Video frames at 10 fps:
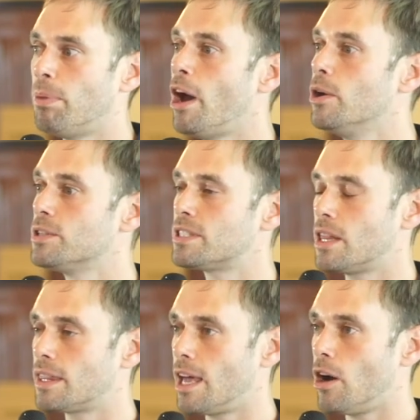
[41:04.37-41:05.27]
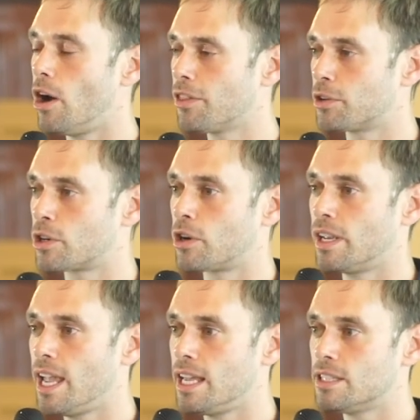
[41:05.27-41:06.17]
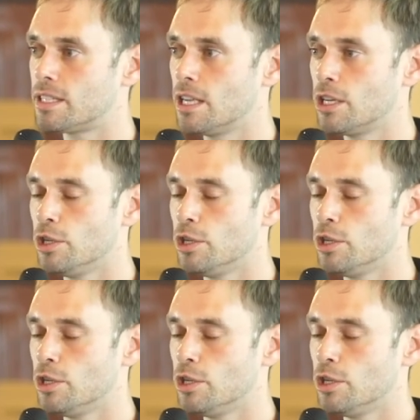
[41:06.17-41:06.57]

post that that author creates,